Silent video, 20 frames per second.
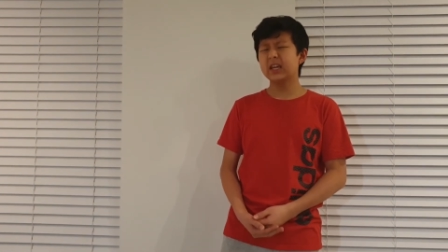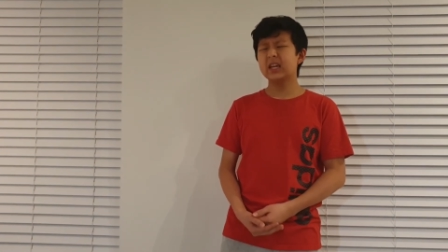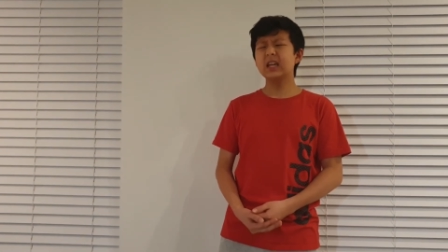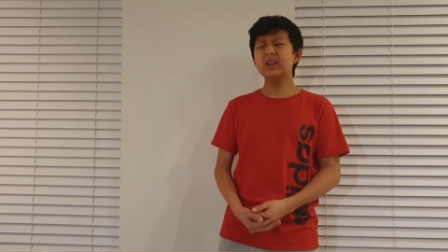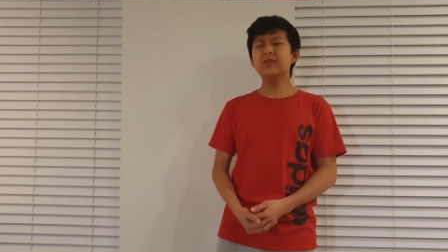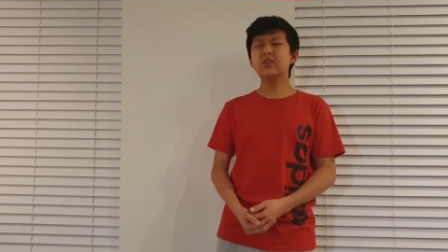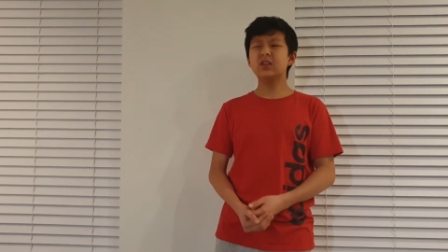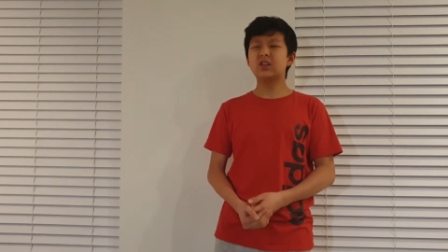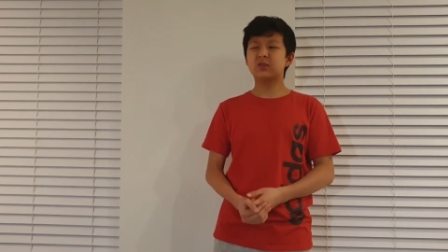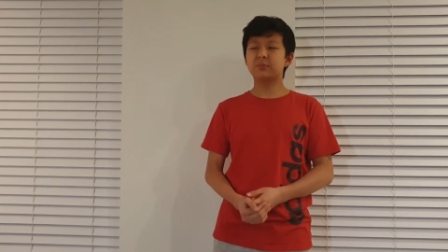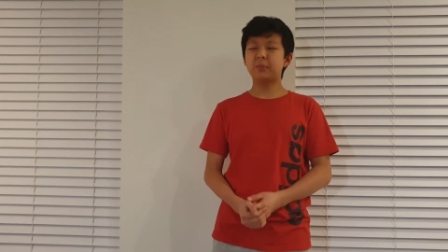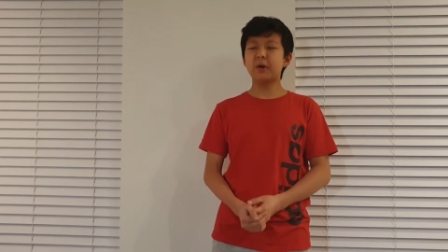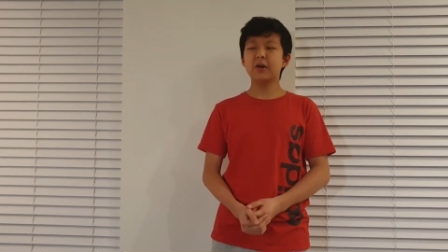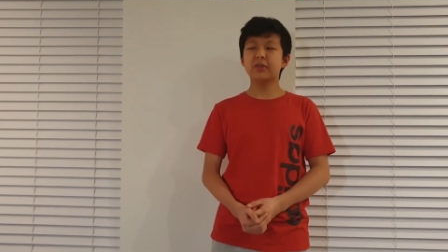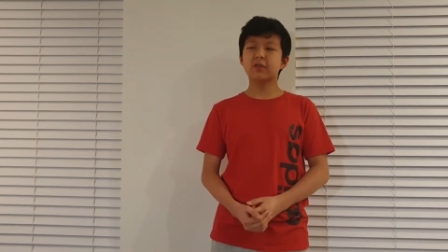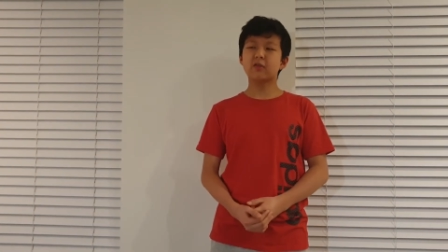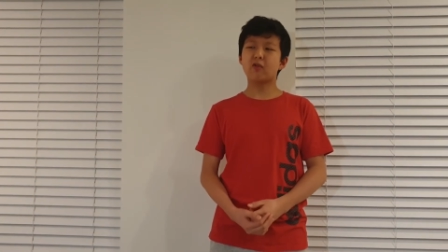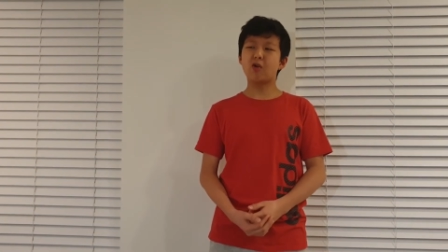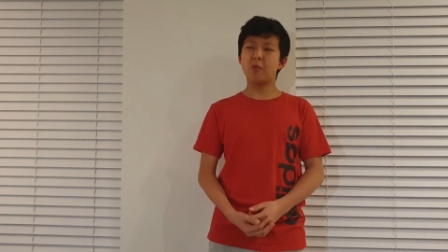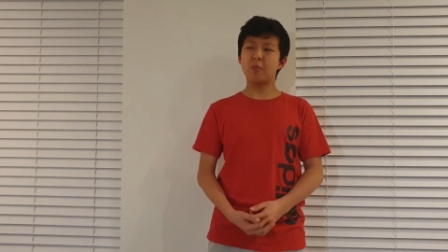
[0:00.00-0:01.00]
Even Spot
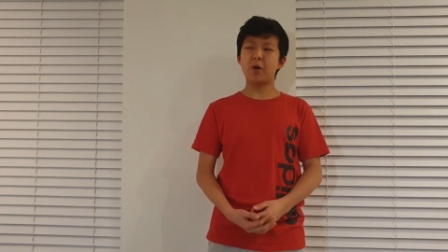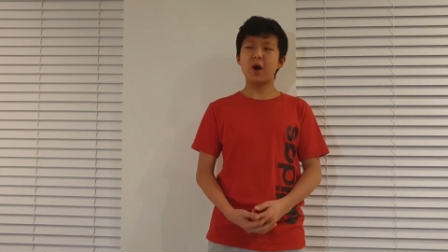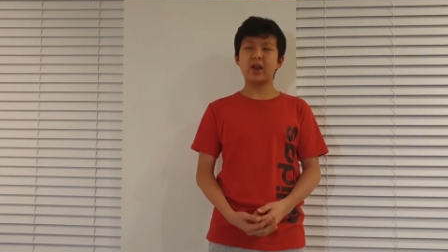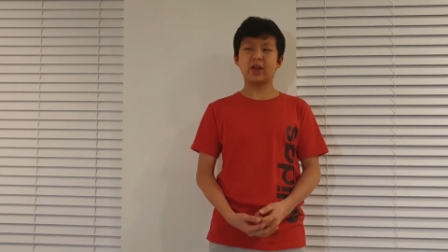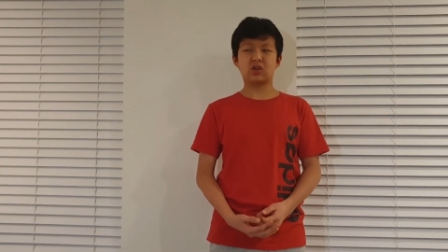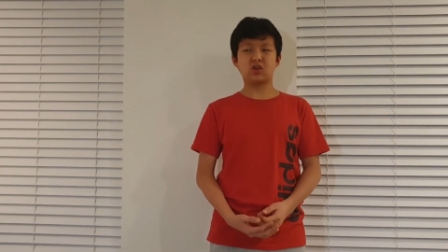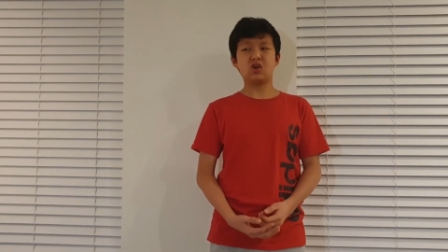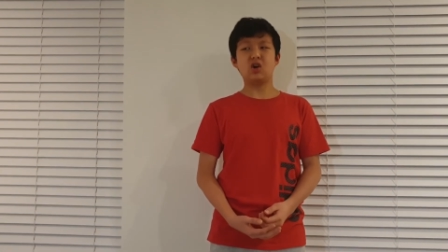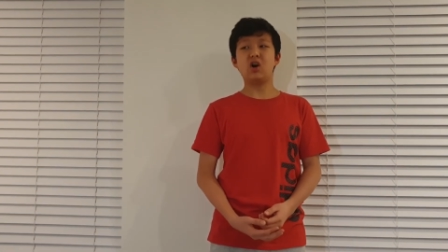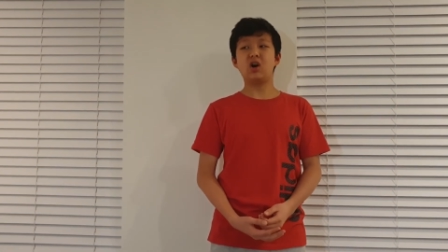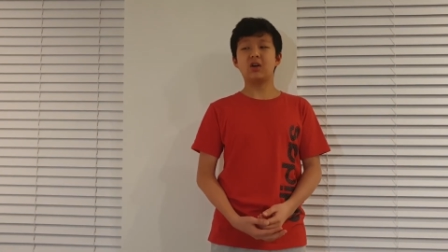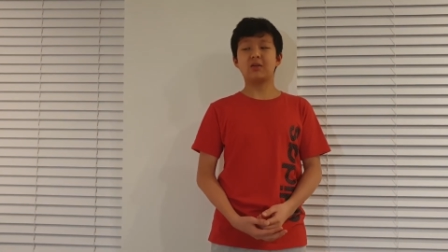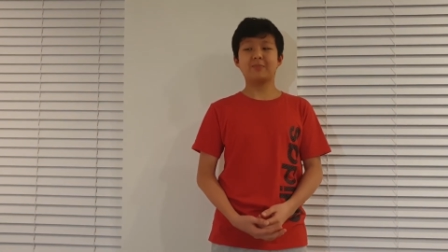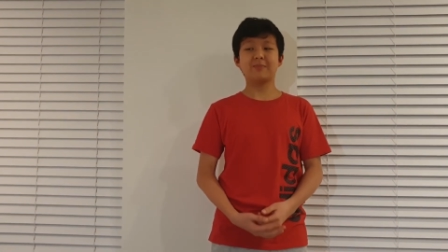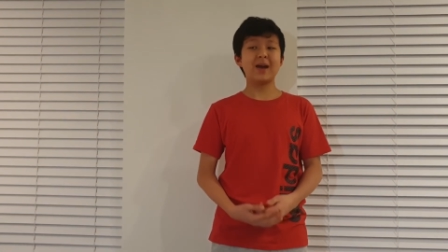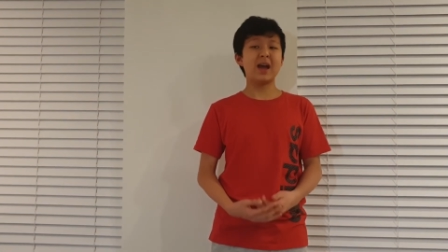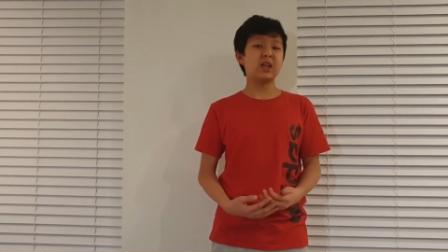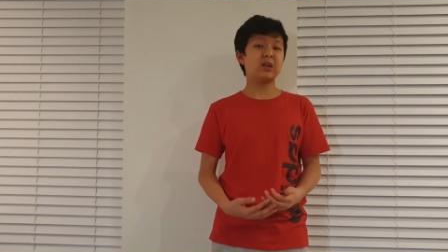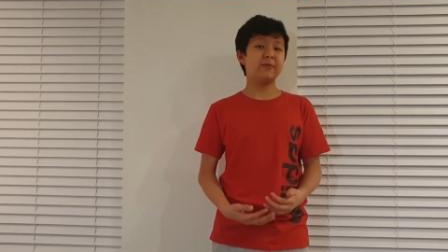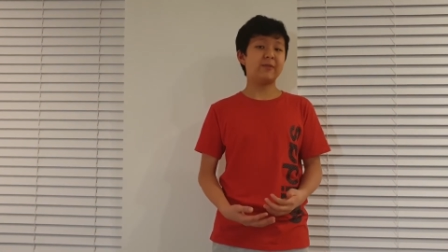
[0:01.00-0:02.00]
the robotic dog,
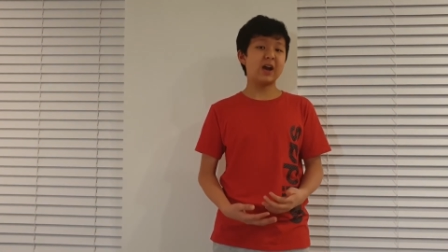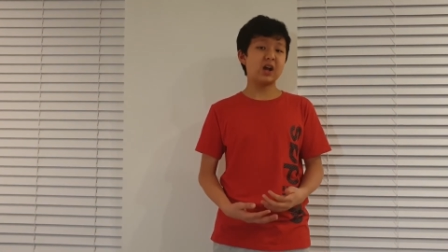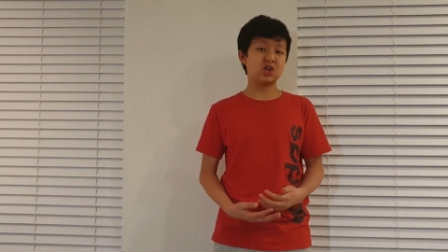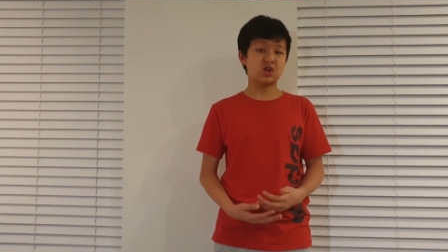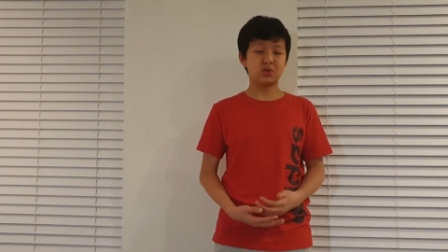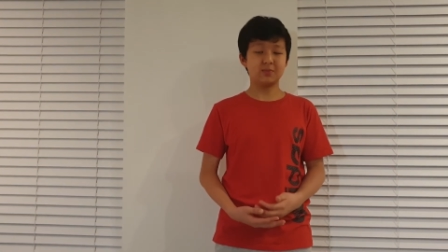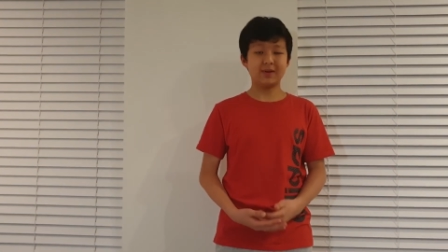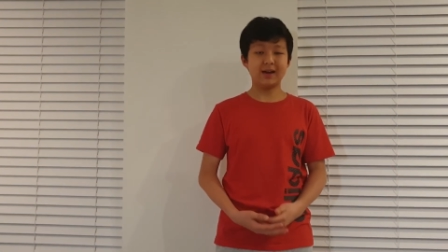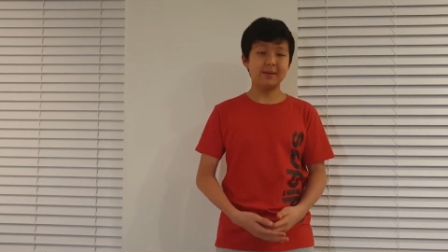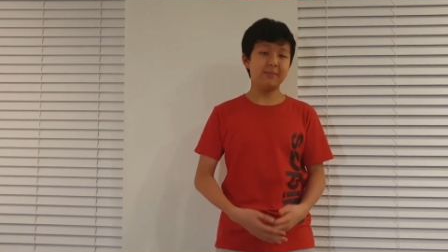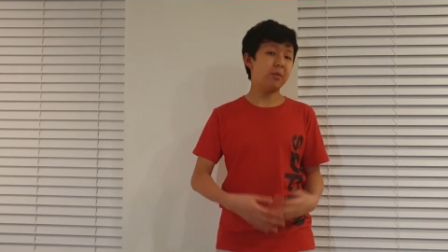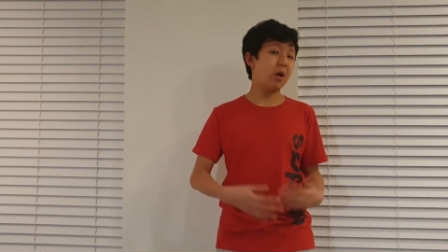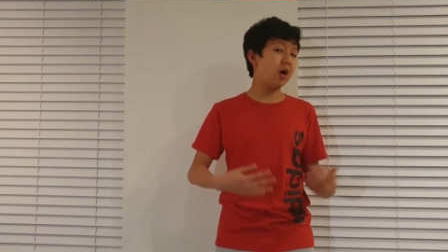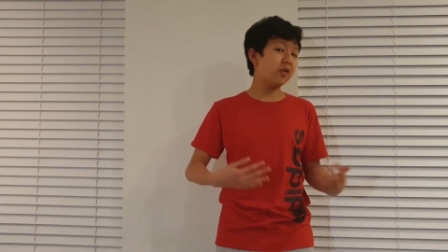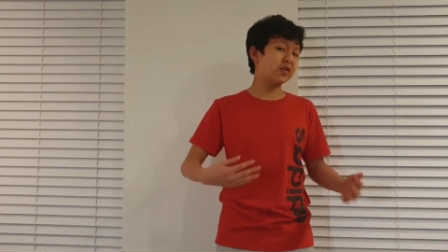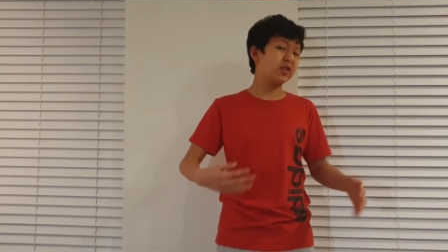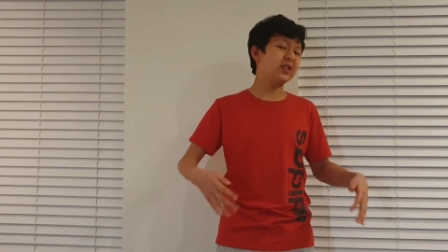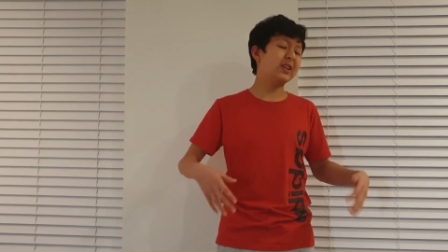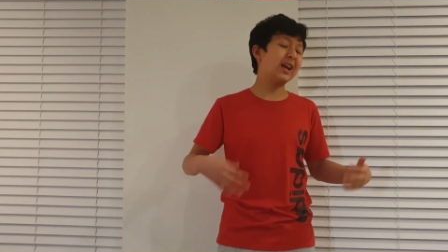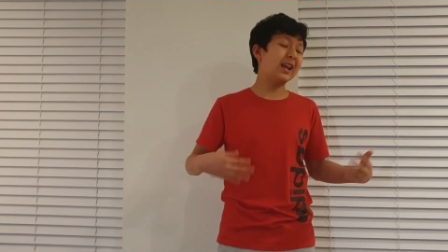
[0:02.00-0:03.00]
manufactured by
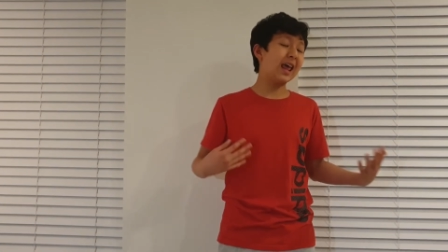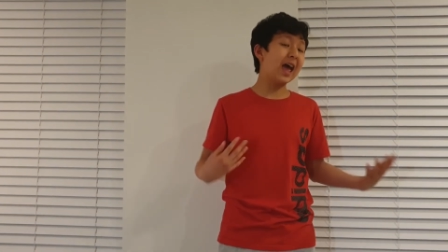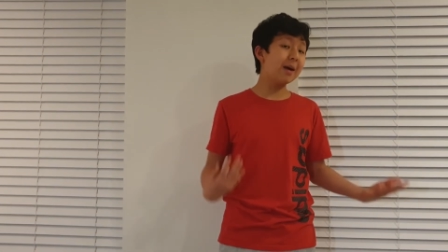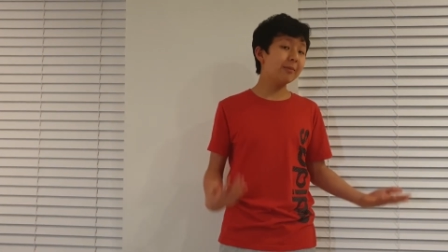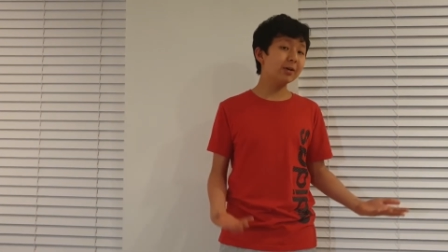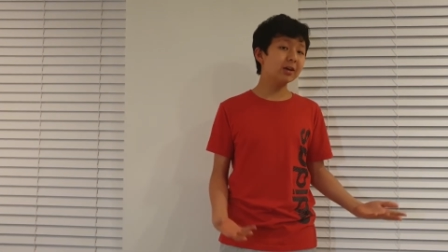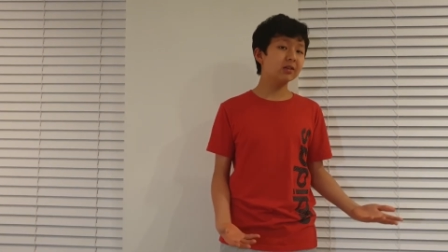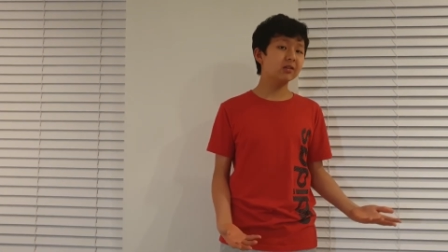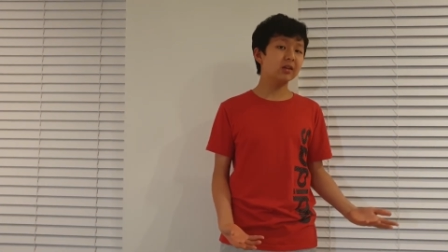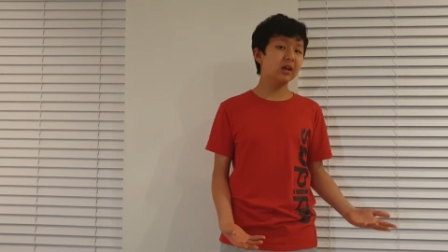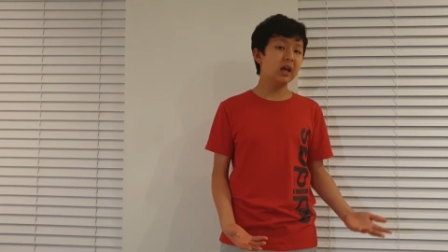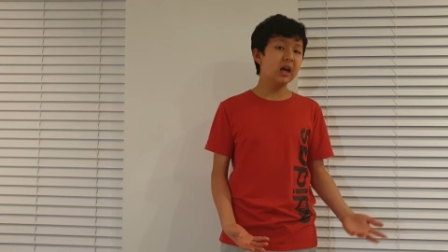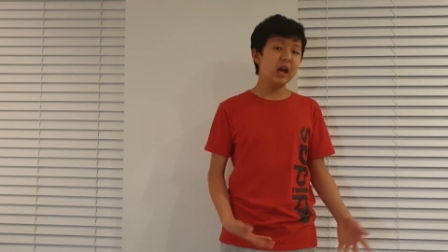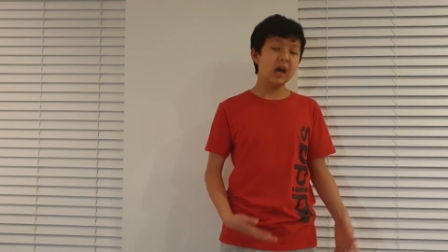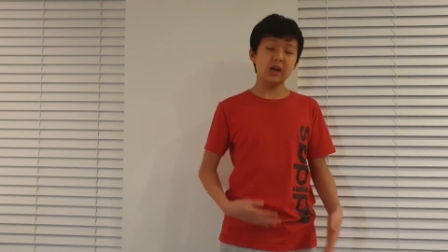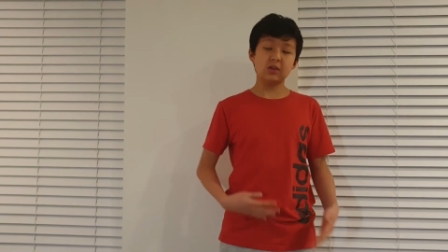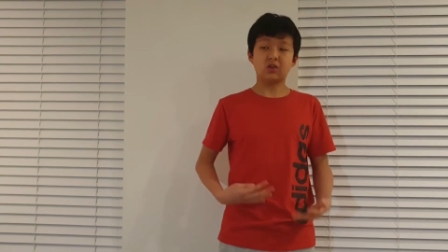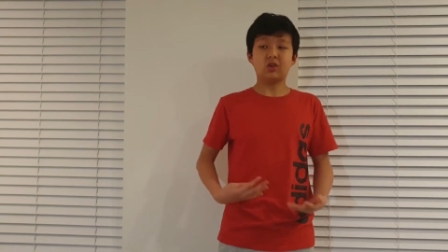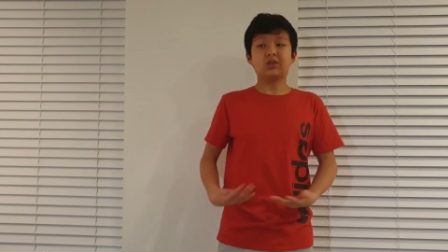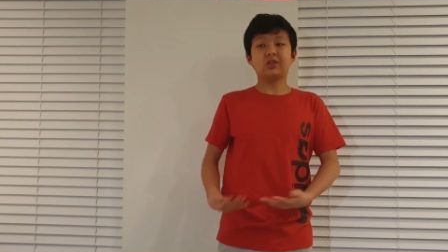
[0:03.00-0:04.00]
Boston Dynamics,
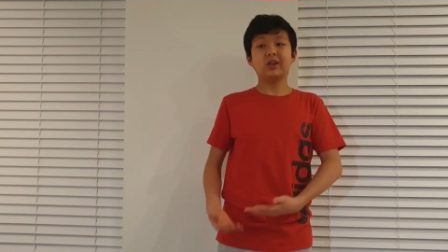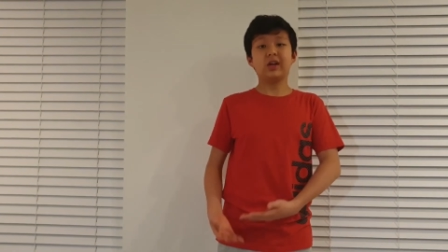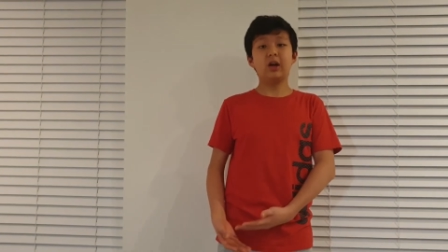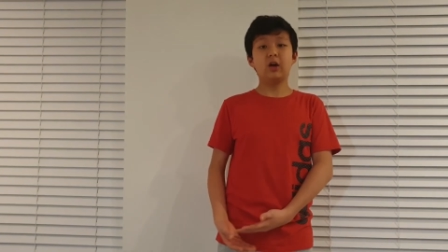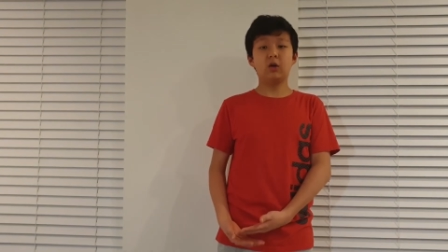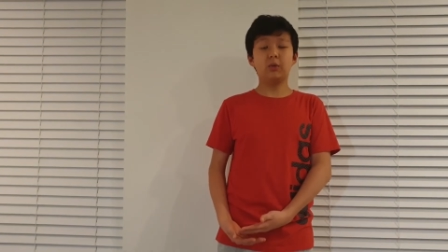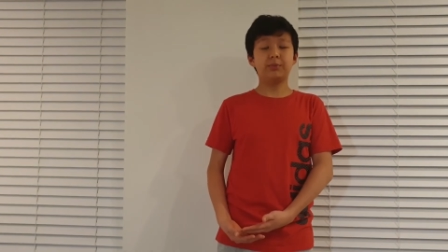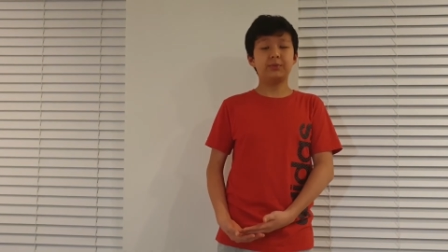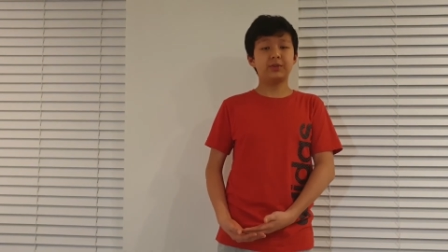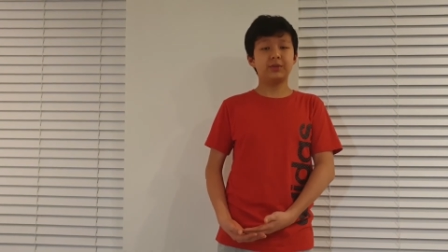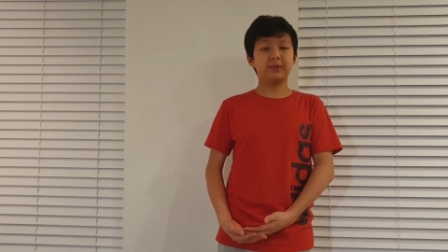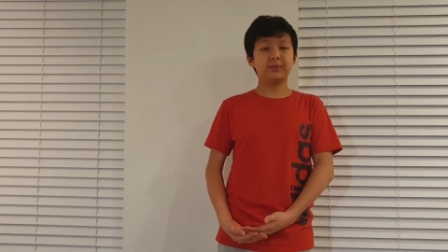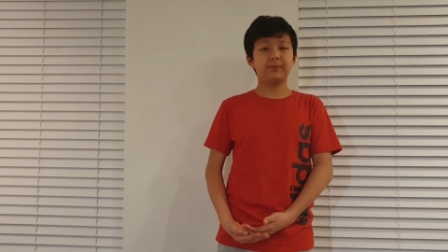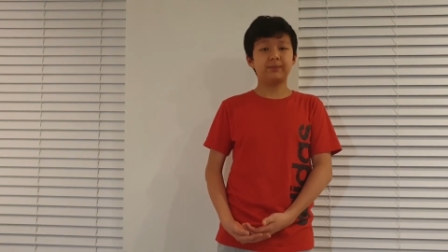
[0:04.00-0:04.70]
has also helped.